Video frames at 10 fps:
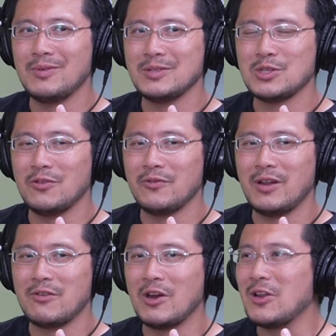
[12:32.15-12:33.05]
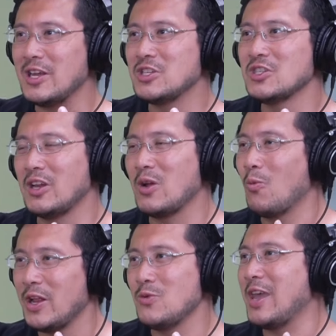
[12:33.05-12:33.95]
sort of like regulations on like
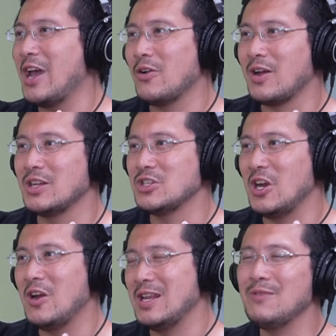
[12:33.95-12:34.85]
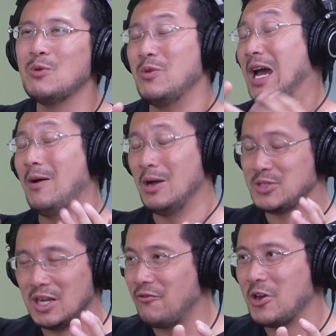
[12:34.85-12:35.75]
what you can or can't share, and even
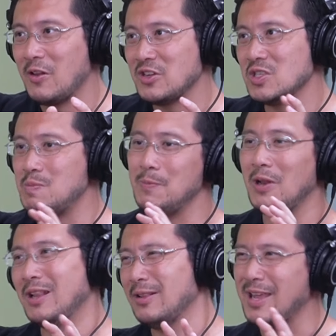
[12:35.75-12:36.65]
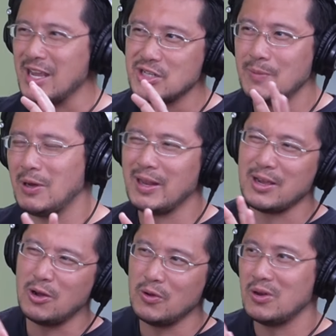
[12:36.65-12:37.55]
outside of regulations, people are a little cagey about like
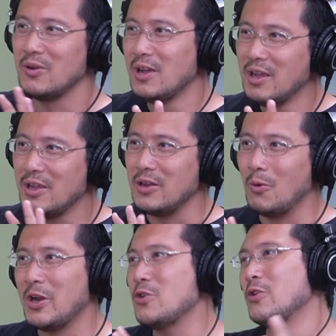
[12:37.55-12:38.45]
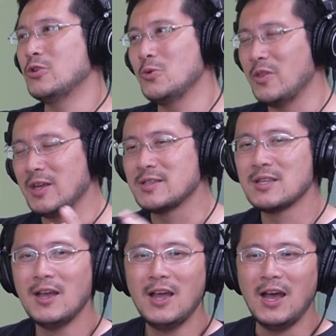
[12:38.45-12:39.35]
oh, you know, what are you going to do with
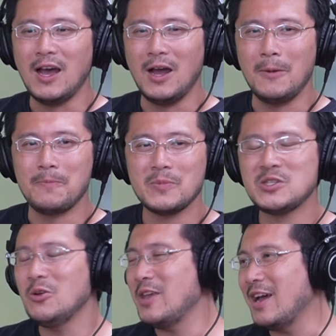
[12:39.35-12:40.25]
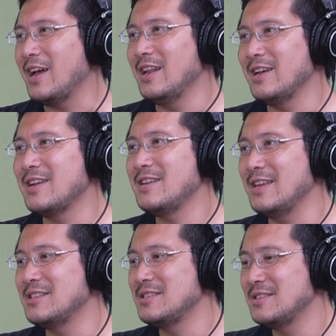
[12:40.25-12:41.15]
this? Um, so yeah, like
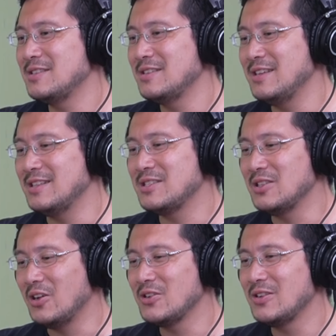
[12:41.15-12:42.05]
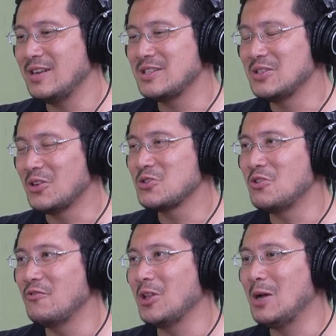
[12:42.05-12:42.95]
it's it's non it's non
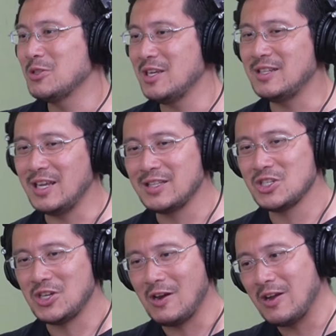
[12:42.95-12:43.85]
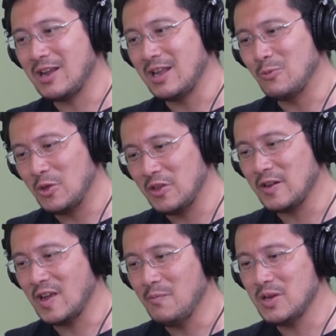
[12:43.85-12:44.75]
trivial. I would say data sharing and within the
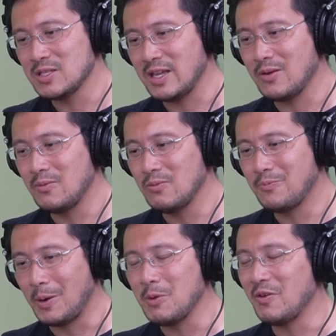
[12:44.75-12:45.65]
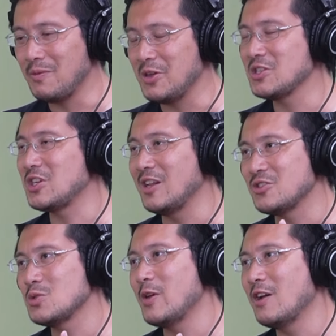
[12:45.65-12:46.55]
government is like probably one of the biggest
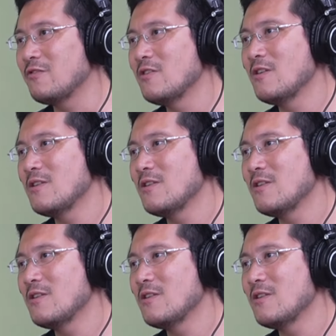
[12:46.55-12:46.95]
challenges we have.